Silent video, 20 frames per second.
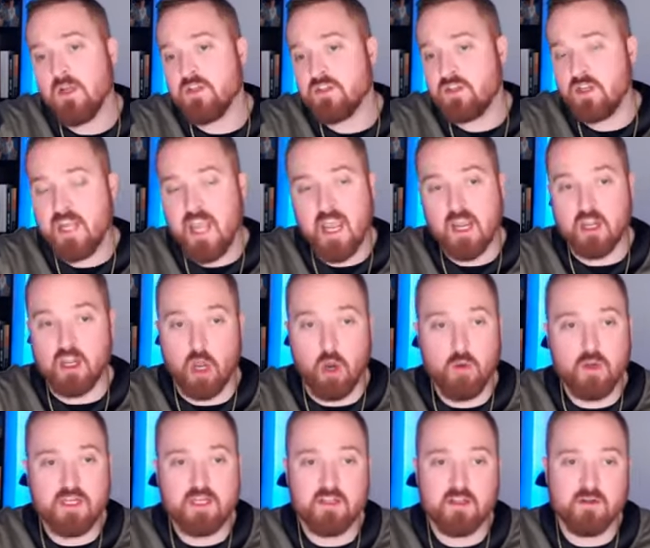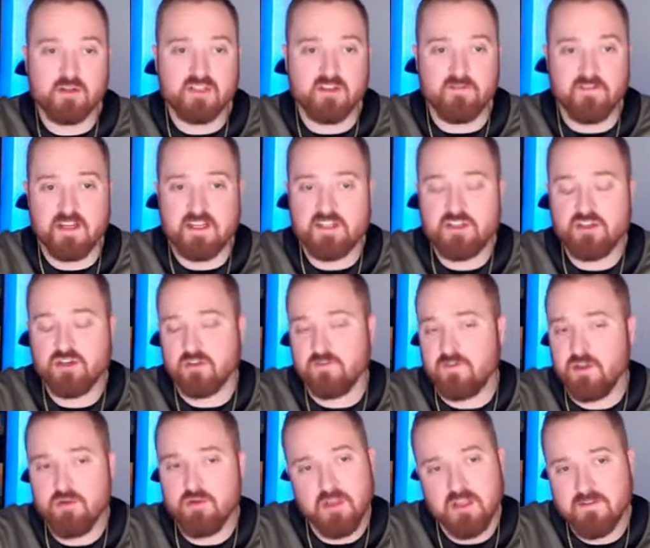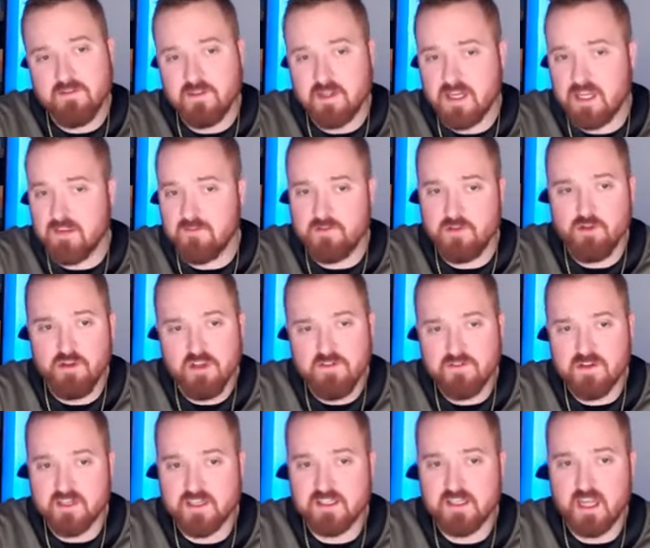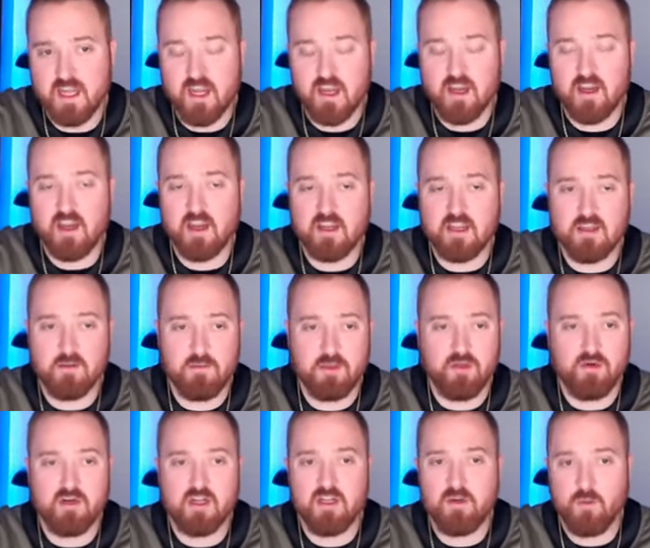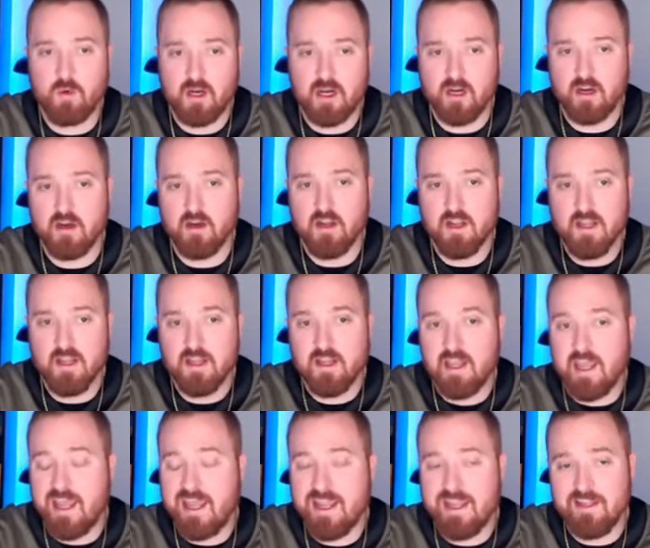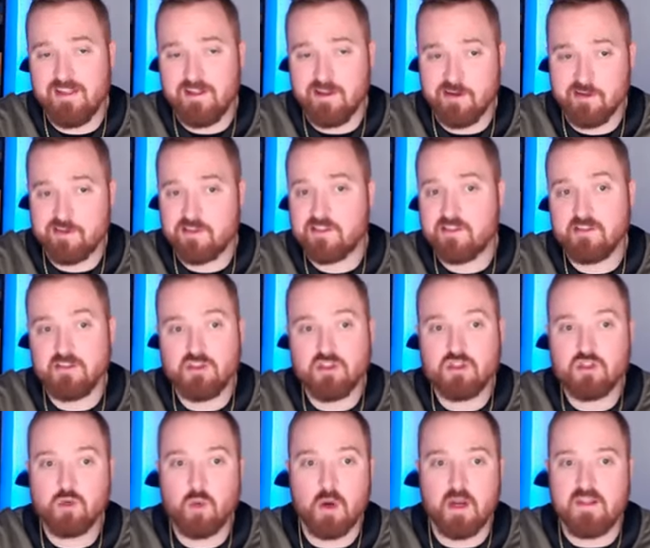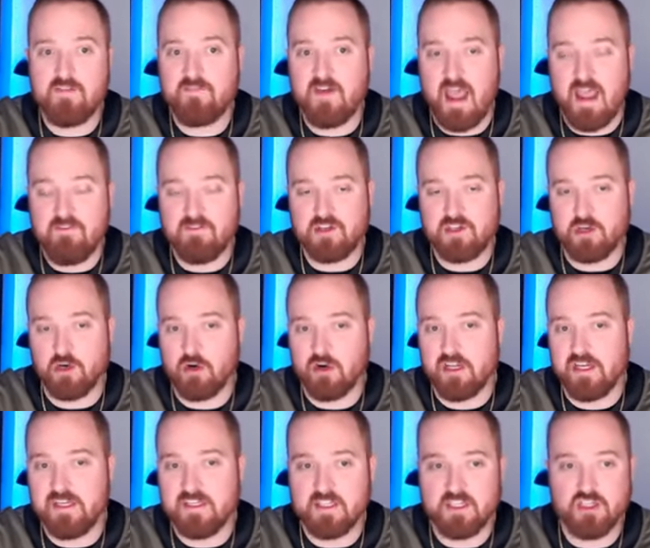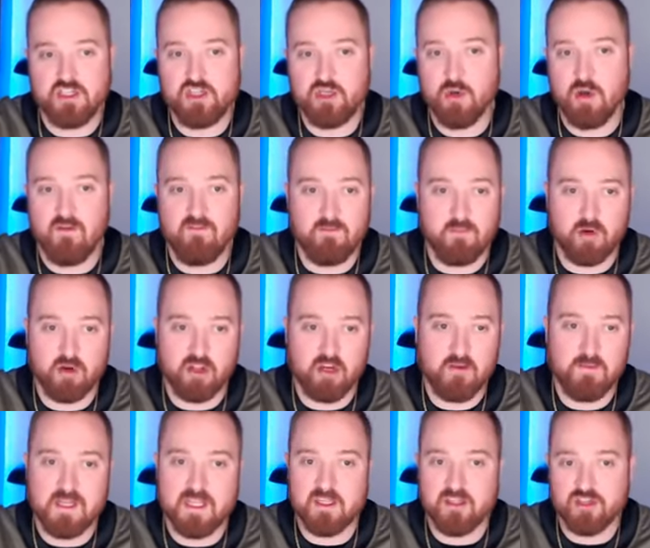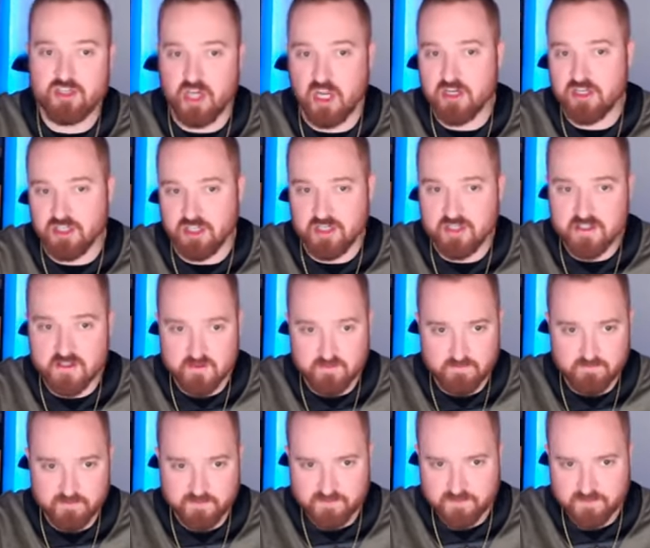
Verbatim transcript: So yeah, going to those events, or if you live in if you live in a, a community where hey, there's 25 attorneys and two of them are going to be the judges,